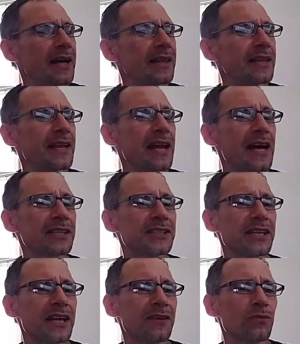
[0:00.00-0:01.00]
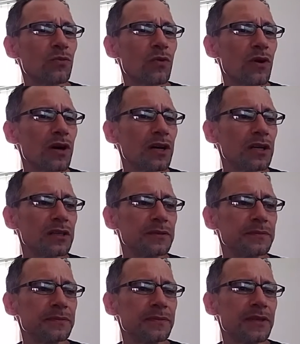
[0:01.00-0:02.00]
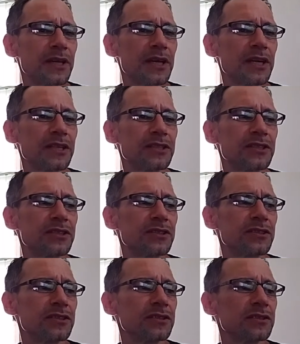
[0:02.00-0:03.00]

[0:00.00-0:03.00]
let I actually have one that's